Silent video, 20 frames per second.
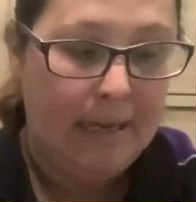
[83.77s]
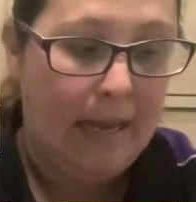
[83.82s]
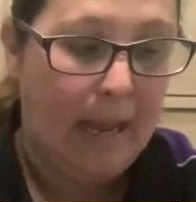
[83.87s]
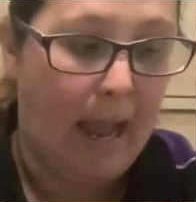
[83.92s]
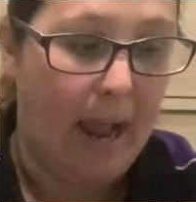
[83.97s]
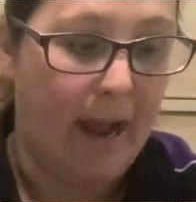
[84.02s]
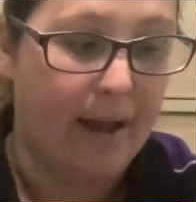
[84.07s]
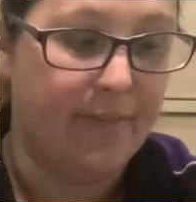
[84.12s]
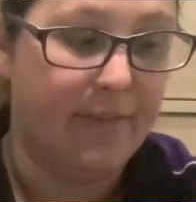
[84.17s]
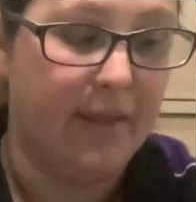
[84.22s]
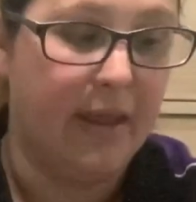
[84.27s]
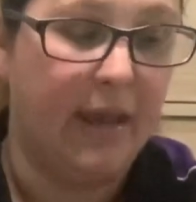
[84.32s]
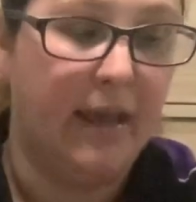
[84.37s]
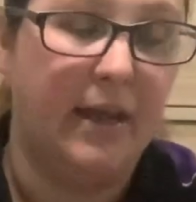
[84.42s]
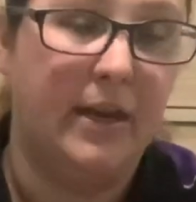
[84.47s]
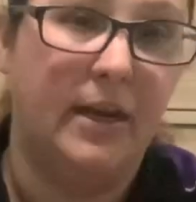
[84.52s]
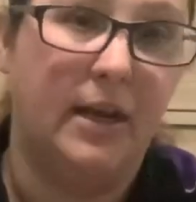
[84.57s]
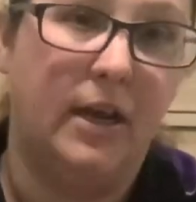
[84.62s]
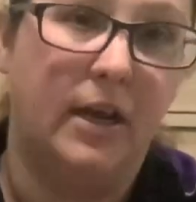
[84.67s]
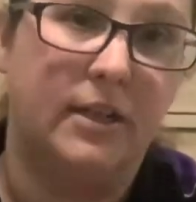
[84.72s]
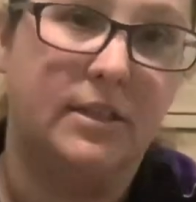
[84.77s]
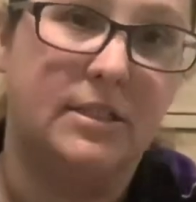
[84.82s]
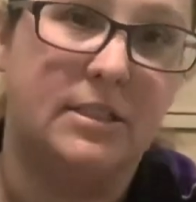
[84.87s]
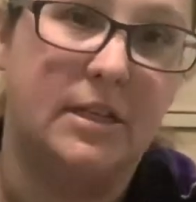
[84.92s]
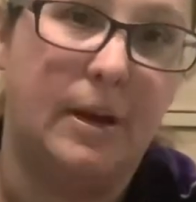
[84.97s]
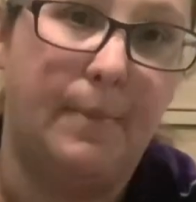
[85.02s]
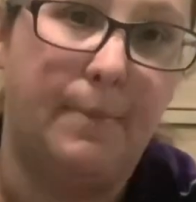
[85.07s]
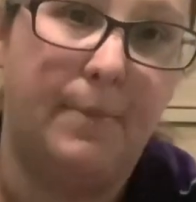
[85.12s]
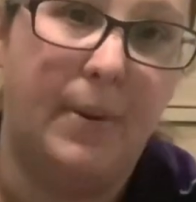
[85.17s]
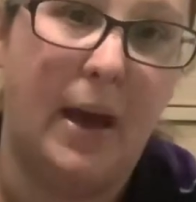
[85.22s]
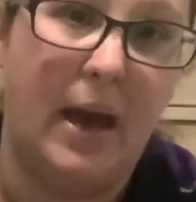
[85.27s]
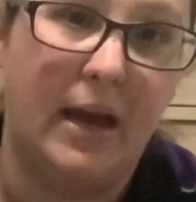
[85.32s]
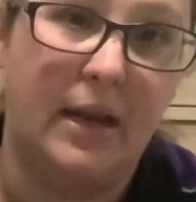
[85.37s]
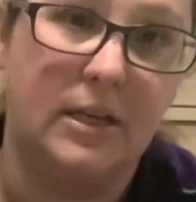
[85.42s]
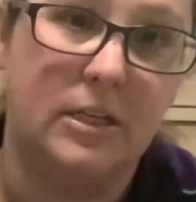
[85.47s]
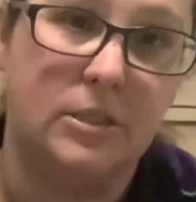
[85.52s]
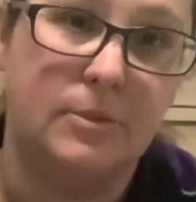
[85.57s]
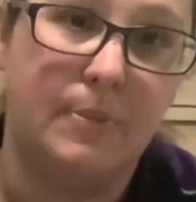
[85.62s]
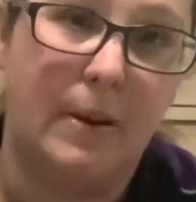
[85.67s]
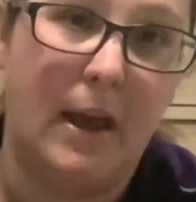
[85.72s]
And then some
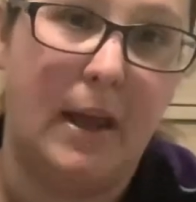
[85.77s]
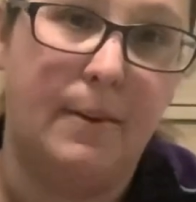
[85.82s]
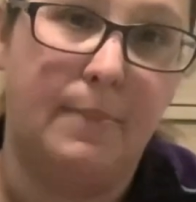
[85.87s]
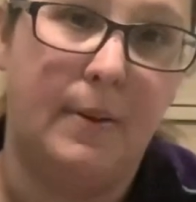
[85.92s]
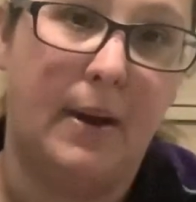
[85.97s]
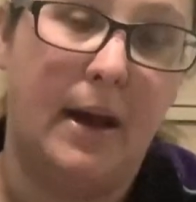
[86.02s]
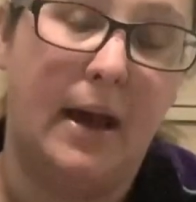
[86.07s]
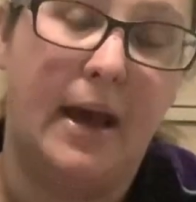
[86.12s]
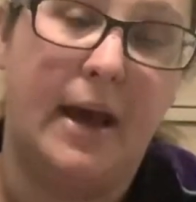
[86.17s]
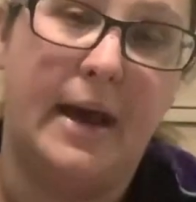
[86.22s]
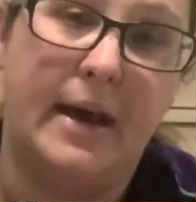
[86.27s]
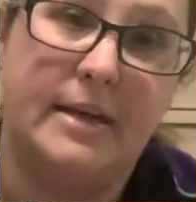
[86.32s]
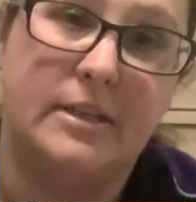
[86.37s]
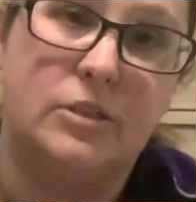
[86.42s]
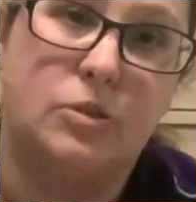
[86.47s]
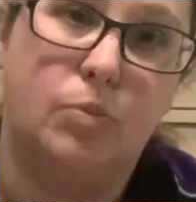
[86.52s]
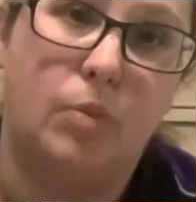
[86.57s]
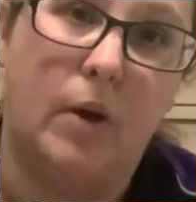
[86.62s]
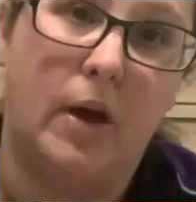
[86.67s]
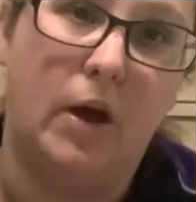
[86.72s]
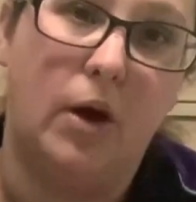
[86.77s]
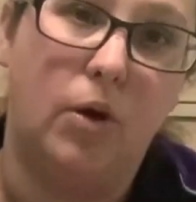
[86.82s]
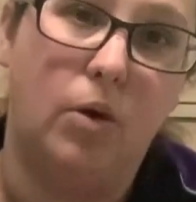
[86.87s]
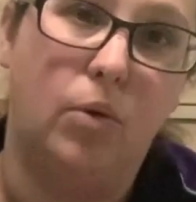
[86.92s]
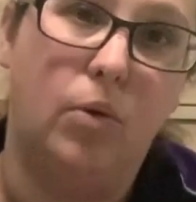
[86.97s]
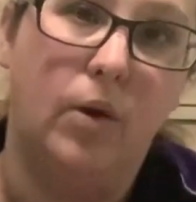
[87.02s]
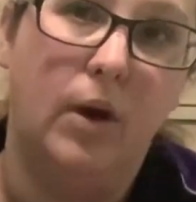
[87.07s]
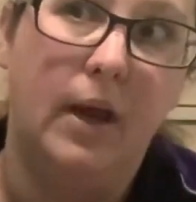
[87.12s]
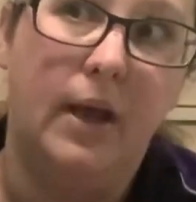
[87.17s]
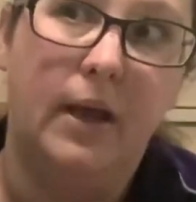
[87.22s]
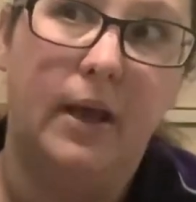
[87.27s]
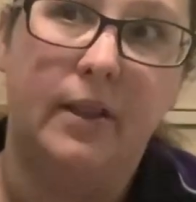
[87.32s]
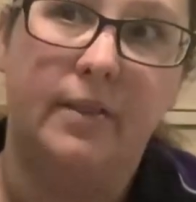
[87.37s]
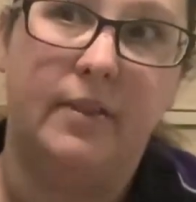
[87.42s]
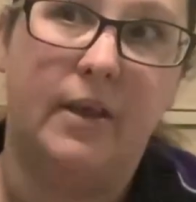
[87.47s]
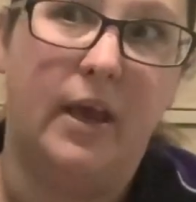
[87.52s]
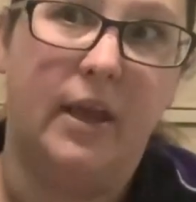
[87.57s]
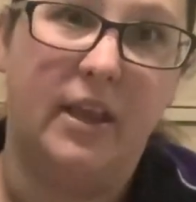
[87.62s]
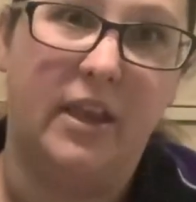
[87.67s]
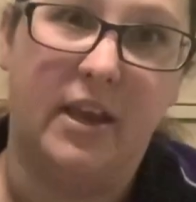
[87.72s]
patterned paper as well
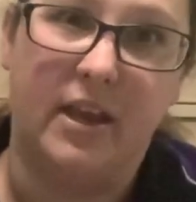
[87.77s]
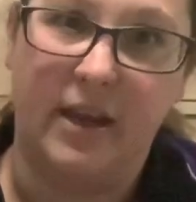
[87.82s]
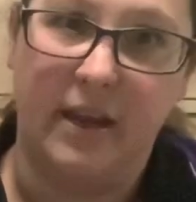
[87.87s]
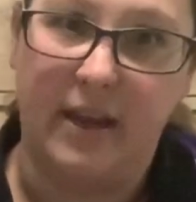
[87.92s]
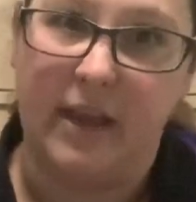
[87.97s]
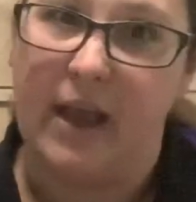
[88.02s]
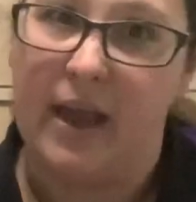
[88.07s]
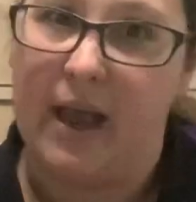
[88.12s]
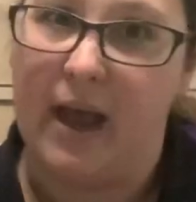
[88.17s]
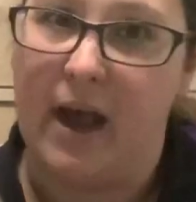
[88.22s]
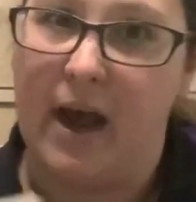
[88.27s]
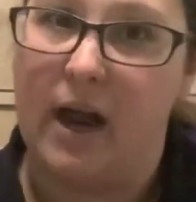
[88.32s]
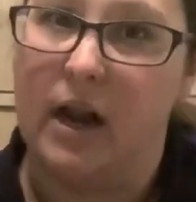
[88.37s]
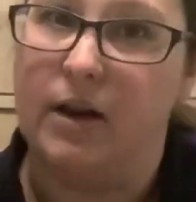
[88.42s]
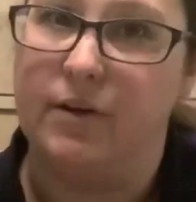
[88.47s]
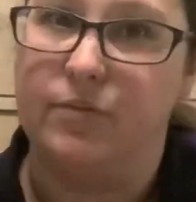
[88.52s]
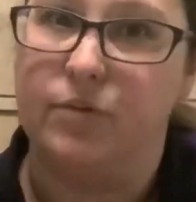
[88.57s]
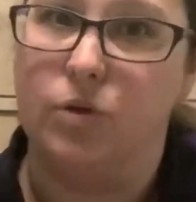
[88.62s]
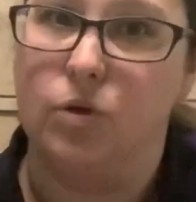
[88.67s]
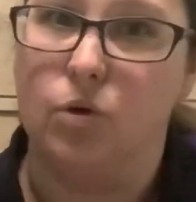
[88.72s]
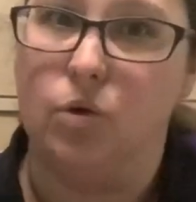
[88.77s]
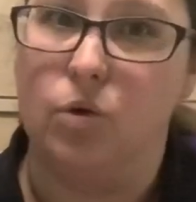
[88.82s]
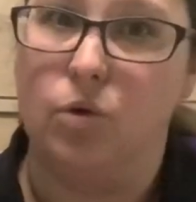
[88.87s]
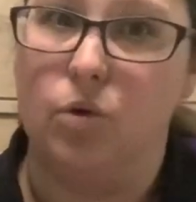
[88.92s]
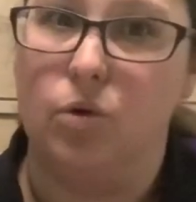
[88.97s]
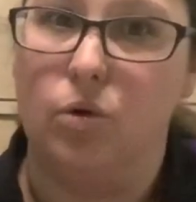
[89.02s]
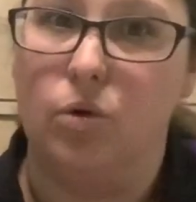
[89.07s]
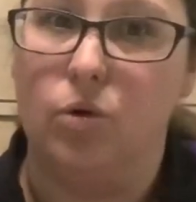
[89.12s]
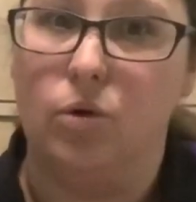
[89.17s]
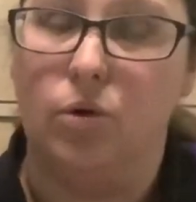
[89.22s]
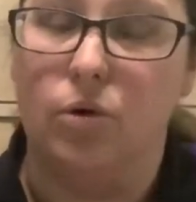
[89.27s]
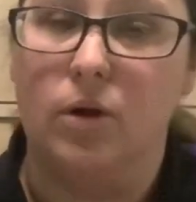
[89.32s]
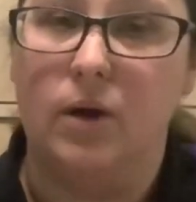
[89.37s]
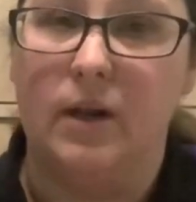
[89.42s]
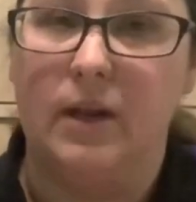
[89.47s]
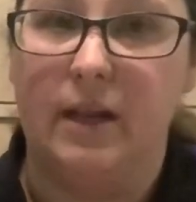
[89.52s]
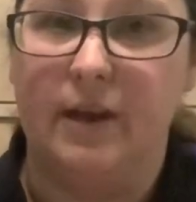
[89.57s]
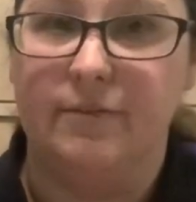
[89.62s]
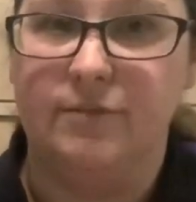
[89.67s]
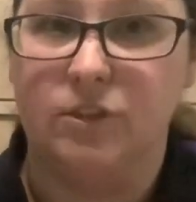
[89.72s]
that you can get out of your
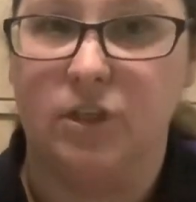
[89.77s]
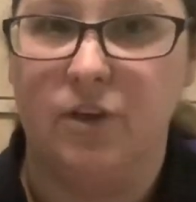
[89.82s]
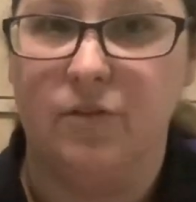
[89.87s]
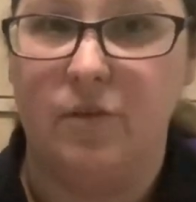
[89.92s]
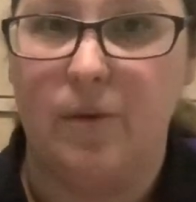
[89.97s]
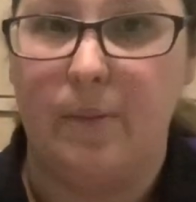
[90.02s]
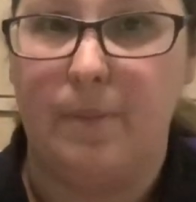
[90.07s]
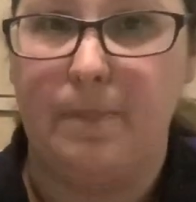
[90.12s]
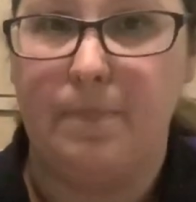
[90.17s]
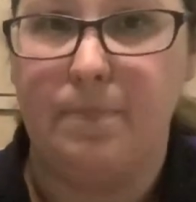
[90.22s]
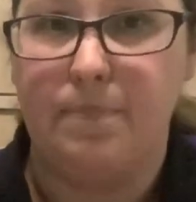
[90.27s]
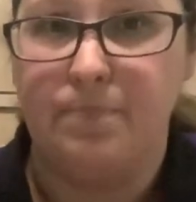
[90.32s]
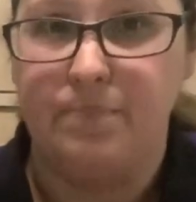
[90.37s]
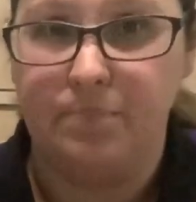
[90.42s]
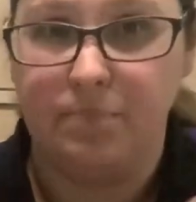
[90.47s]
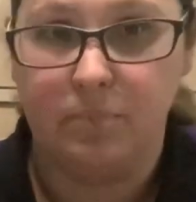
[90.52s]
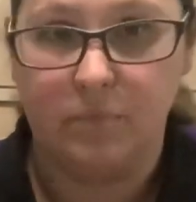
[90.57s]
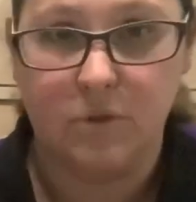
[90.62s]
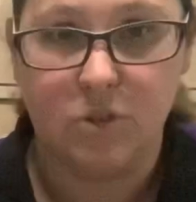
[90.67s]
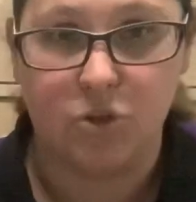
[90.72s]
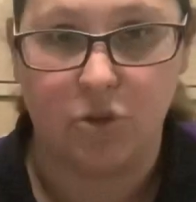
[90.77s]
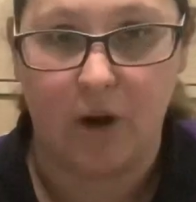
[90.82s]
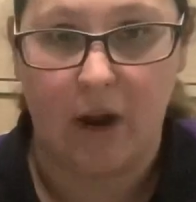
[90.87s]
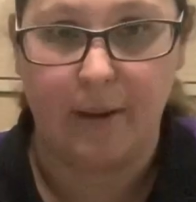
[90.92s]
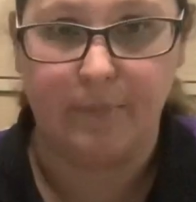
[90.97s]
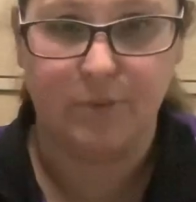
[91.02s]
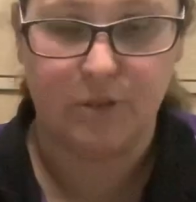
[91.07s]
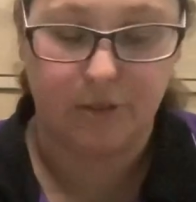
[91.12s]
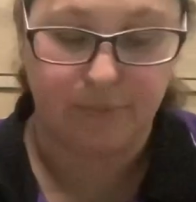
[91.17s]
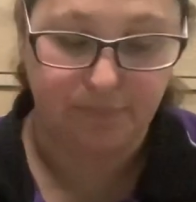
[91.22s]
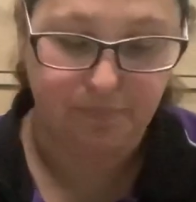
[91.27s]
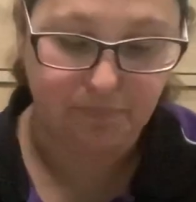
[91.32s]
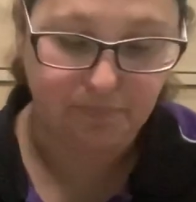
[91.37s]
leftover scraps.